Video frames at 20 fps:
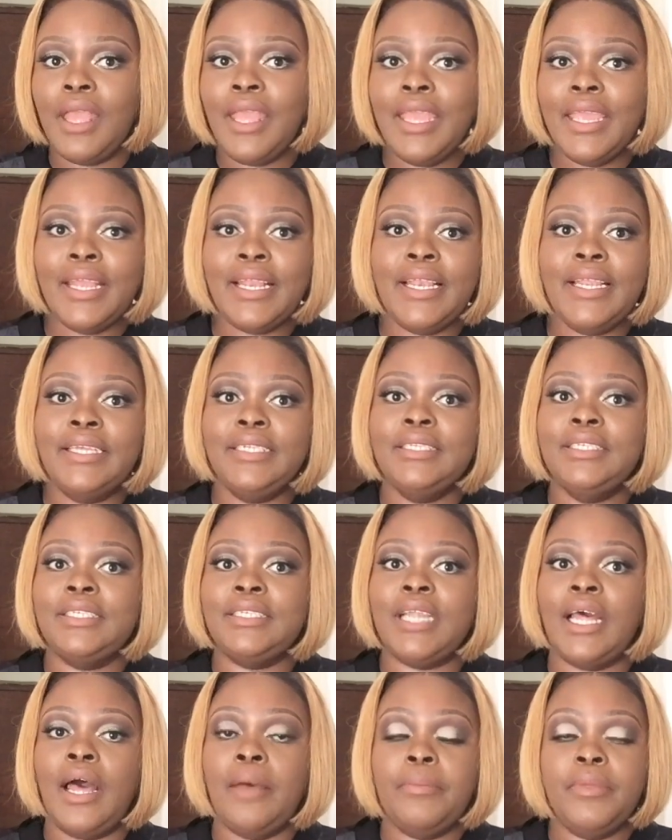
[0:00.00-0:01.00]

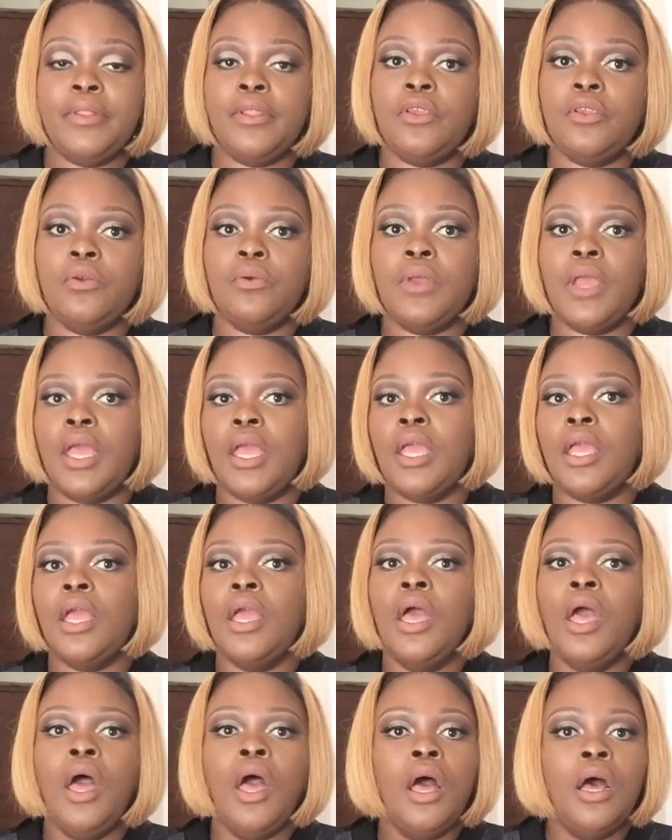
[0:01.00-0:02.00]
England, I mean the UK,
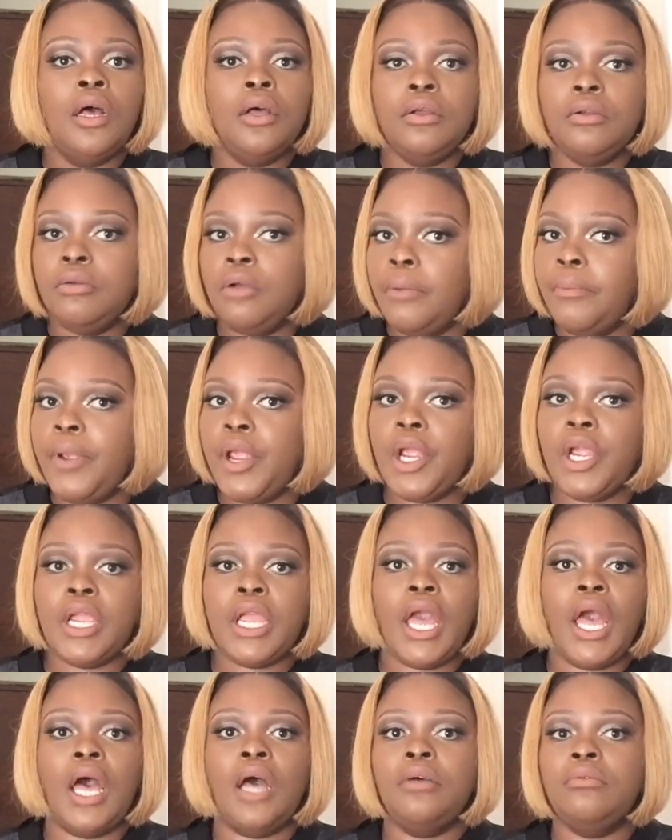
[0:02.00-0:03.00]

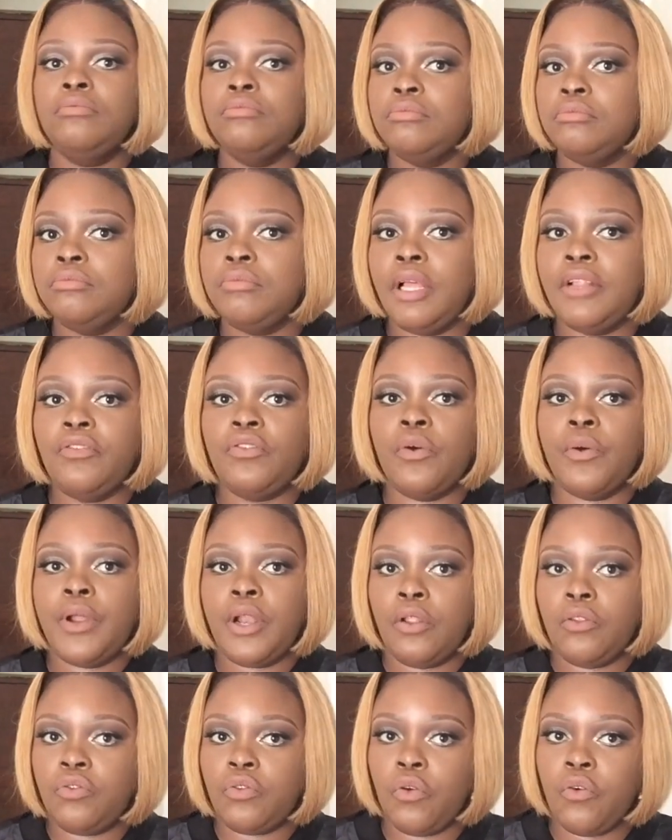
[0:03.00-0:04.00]
America, and so
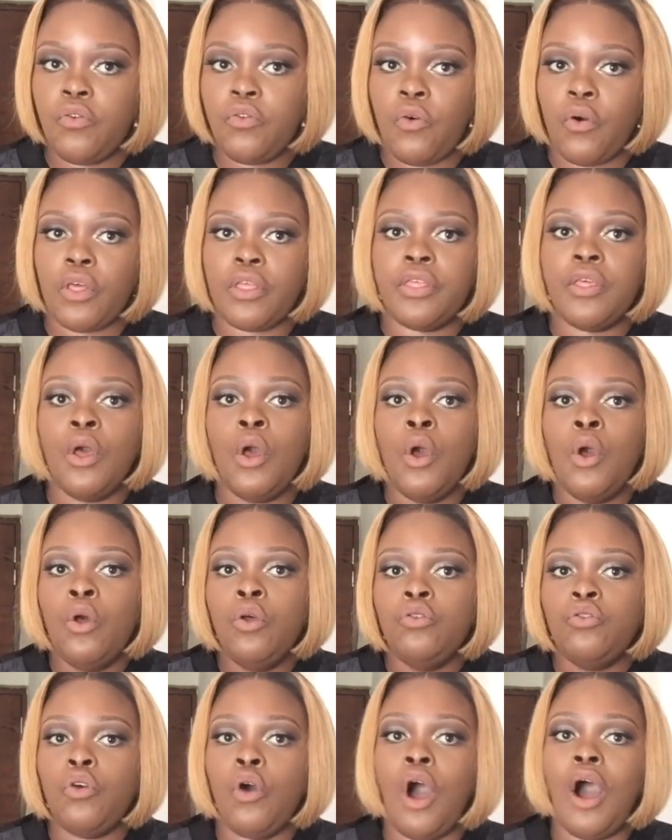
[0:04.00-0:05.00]
on and so forth.
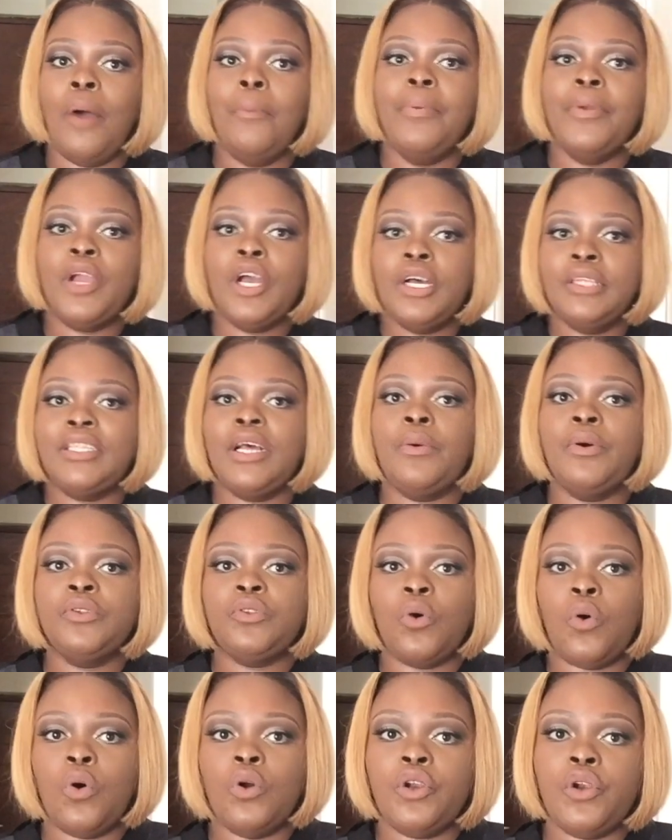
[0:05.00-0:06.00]
So because I
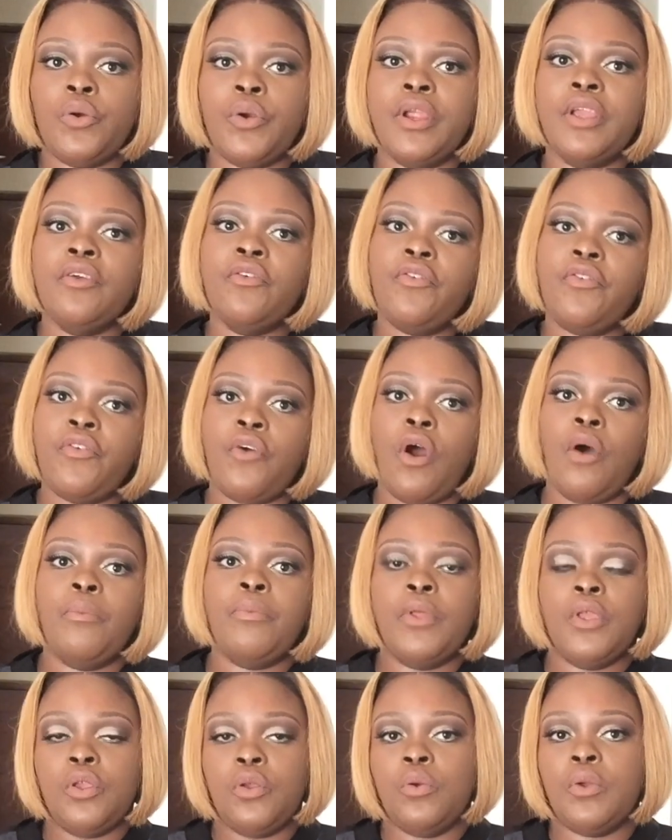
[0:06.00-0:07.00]
was ordering
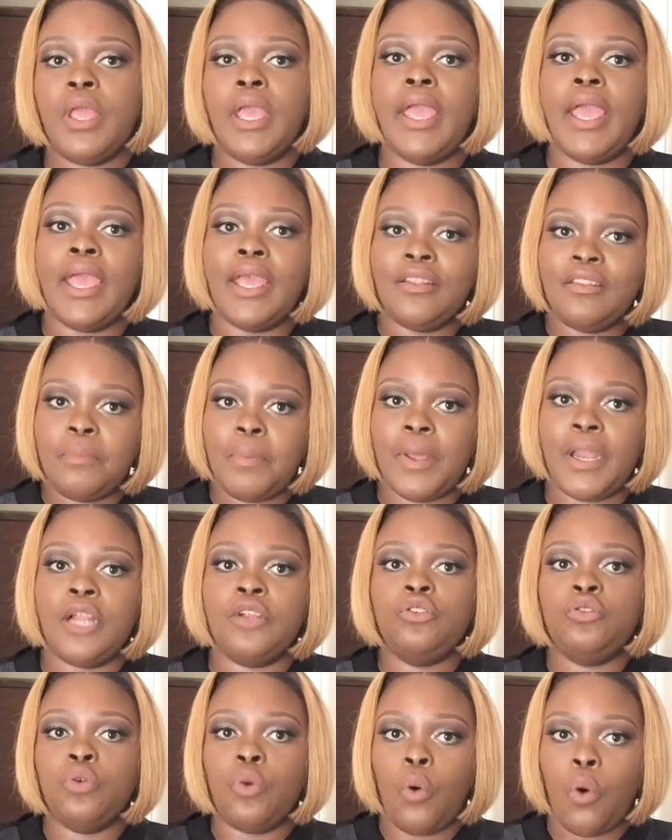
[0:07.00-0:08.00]
from the UK, it's
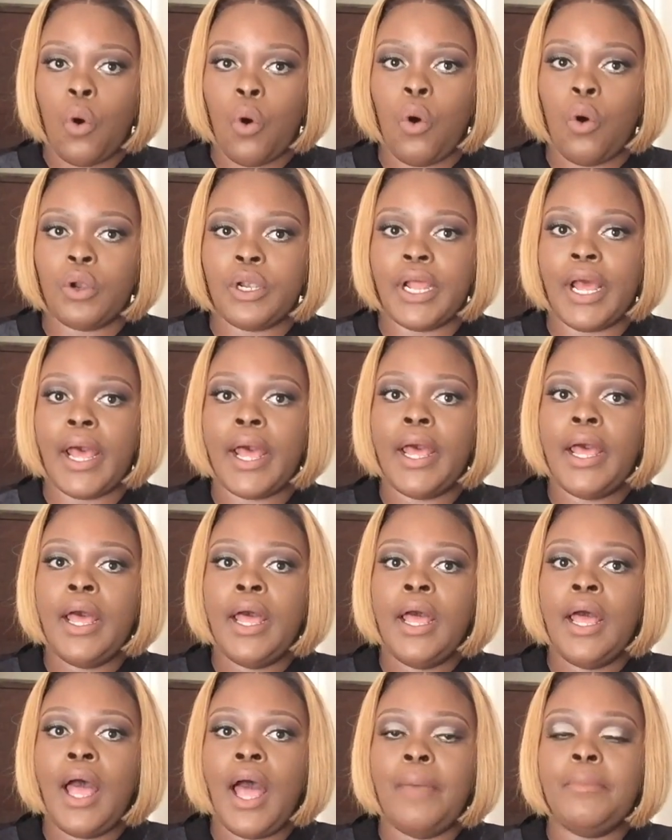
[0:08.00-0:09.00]
better to order,
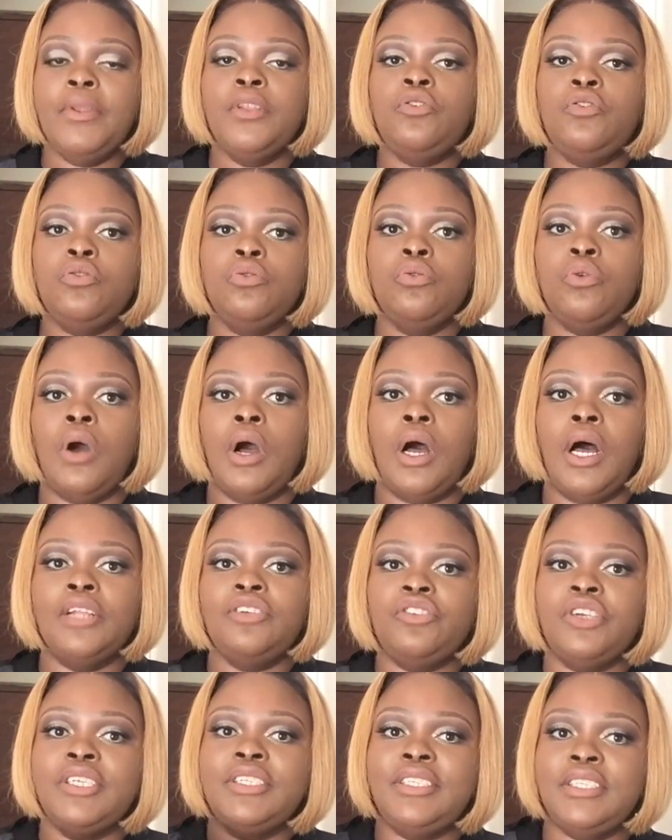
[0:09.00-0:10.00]
I mean to
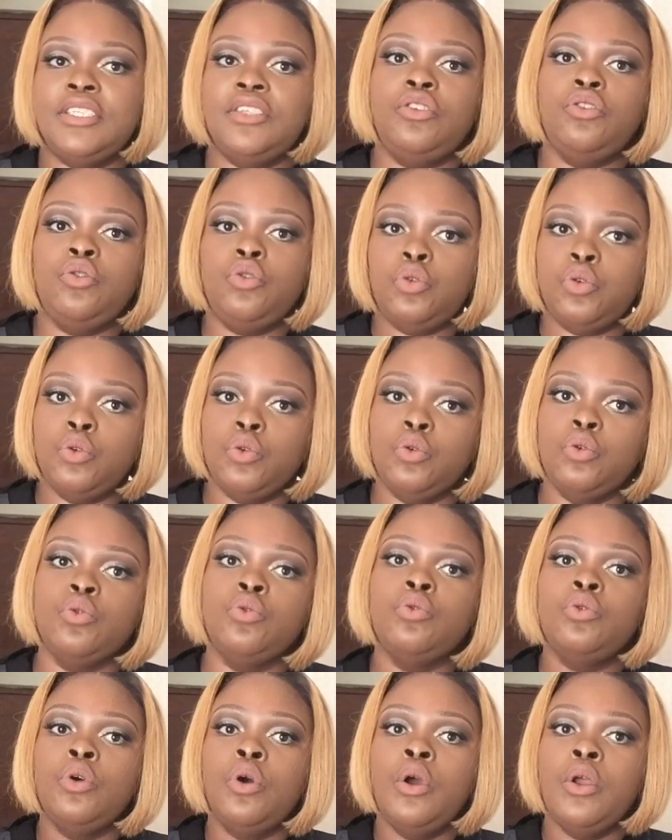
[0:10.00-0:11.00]
address it
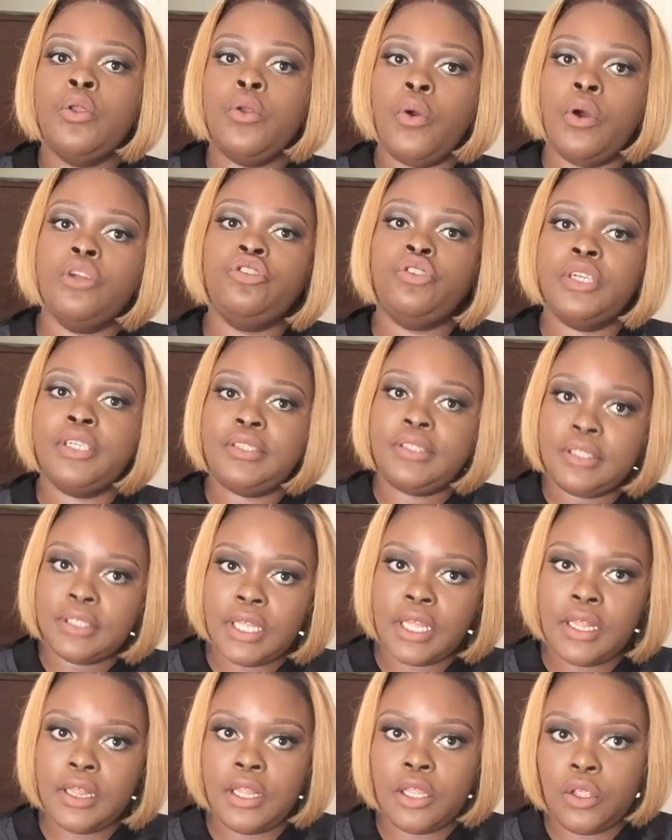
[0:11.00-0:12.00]
to your address
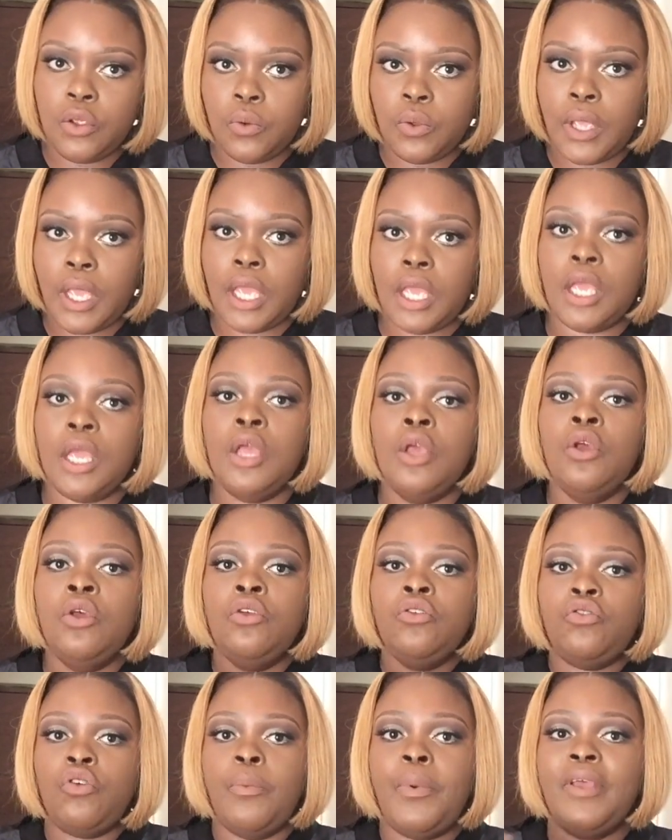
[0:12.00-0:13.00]
in the UK.
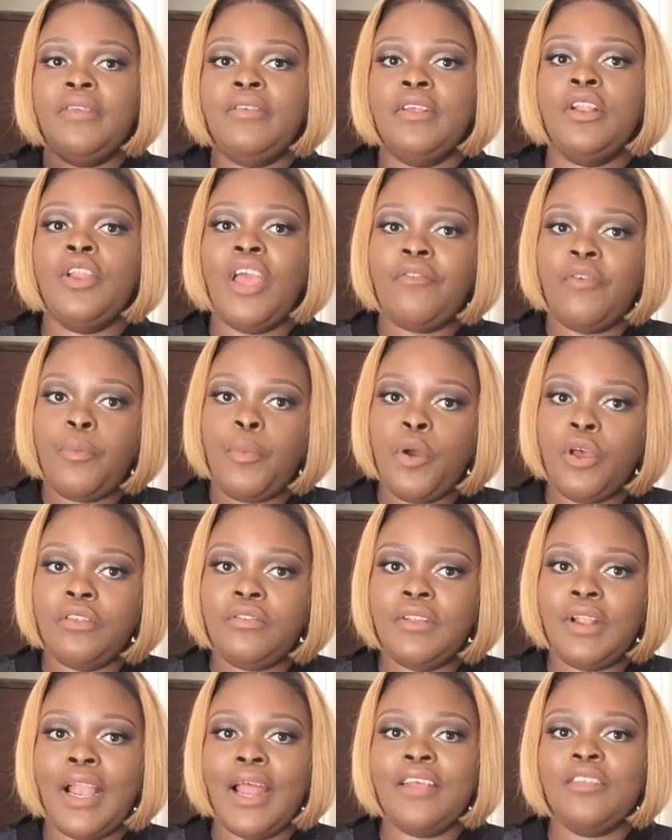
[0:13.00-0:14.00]
So basically you have a
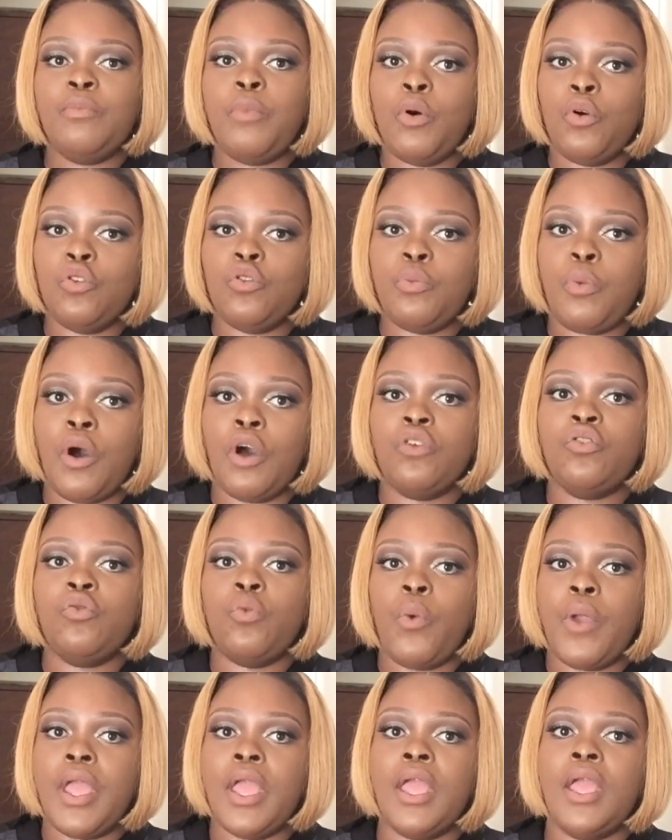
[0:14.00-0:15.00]
personalized post
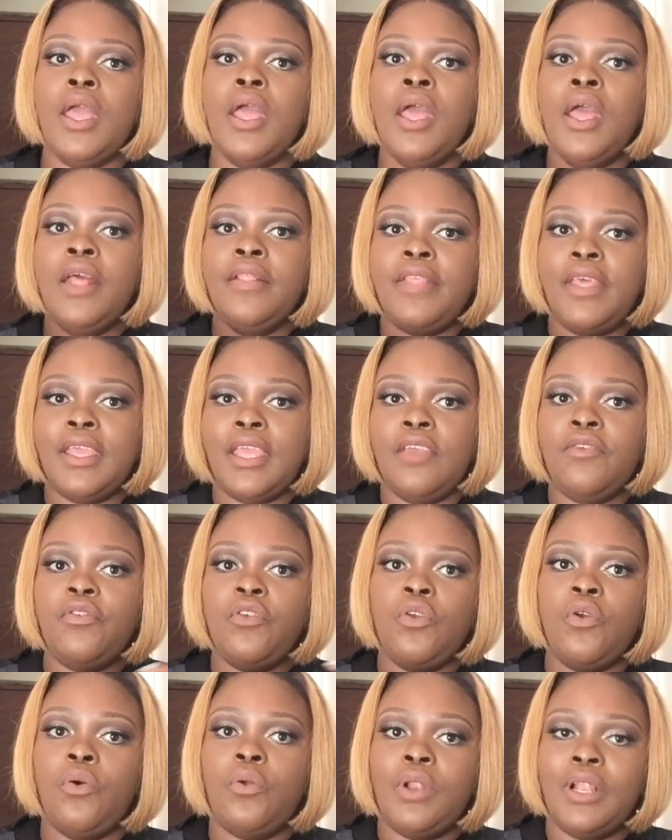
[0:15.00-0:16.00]
box where they give
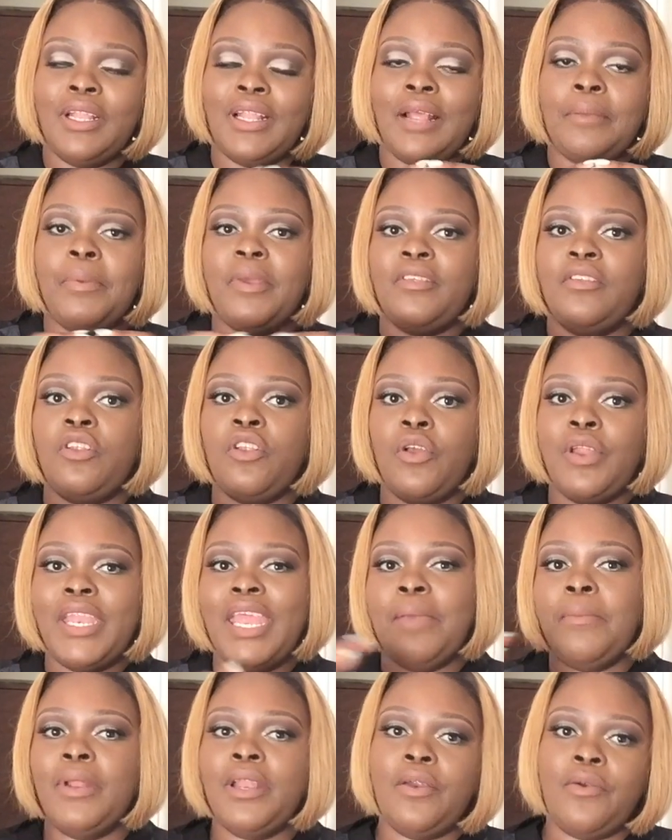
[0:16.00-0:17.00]
you like basically a
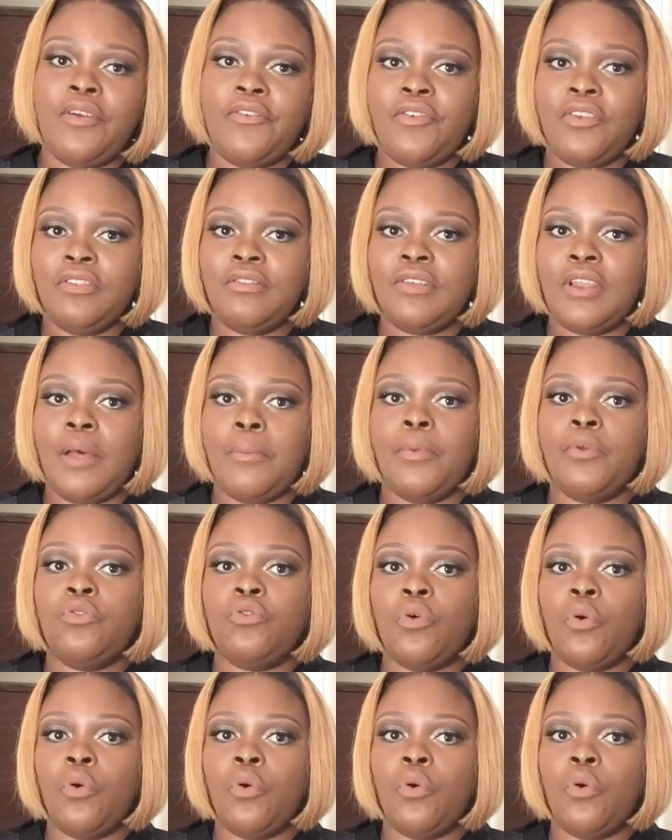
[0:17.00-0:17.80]
name and a reference number.